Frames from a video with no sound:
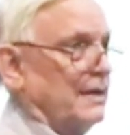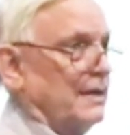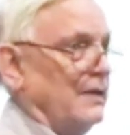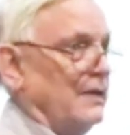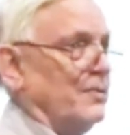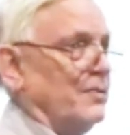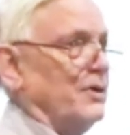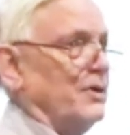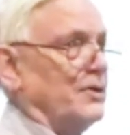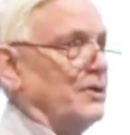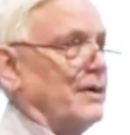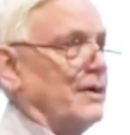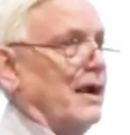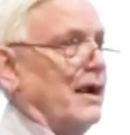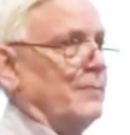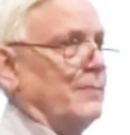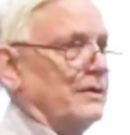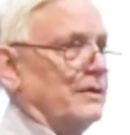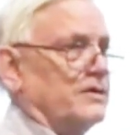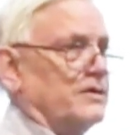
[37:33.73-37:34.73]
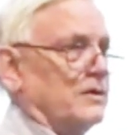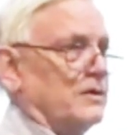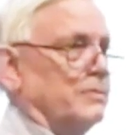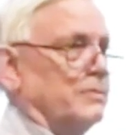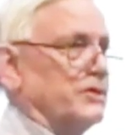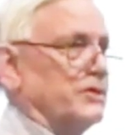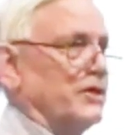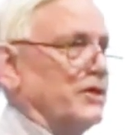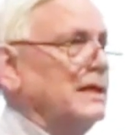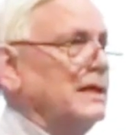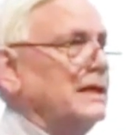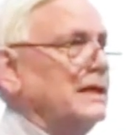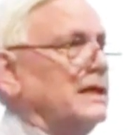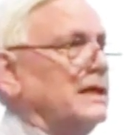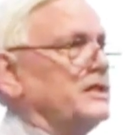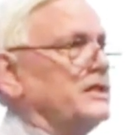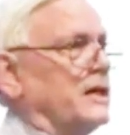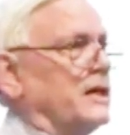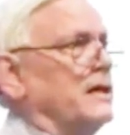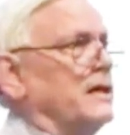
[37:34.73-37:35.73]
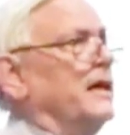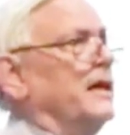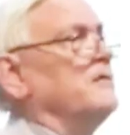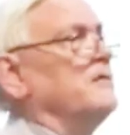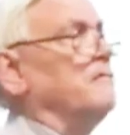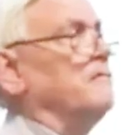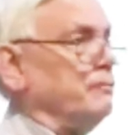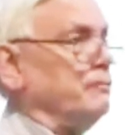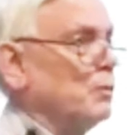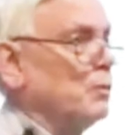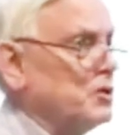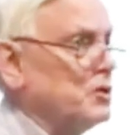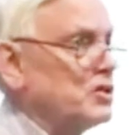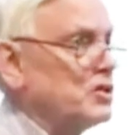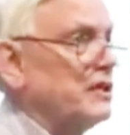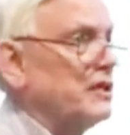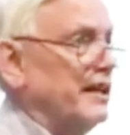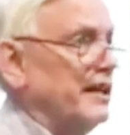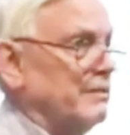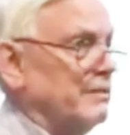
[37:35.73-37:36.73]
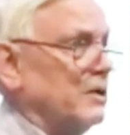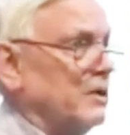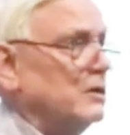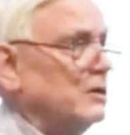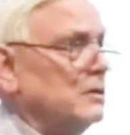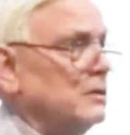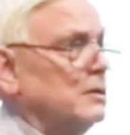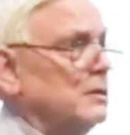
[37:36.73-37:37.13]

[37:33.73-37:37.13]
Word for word: Labor under capitalism is a kind of forced labor.